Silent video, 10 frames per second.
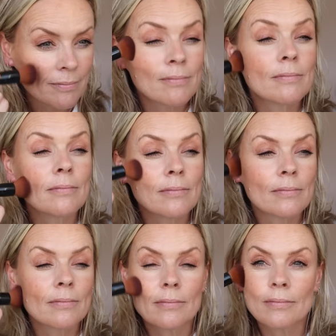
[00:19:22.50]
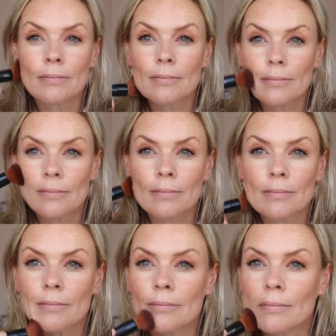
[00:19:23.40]

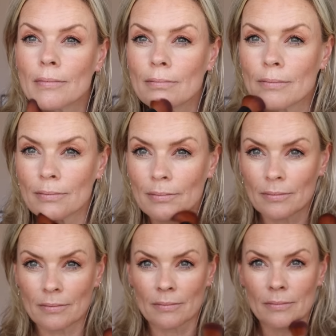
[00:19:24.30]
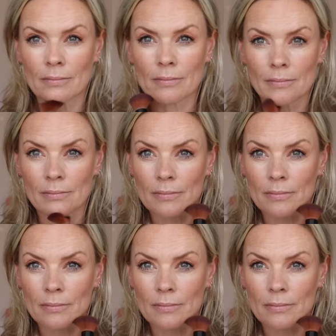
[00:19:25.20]
(silence)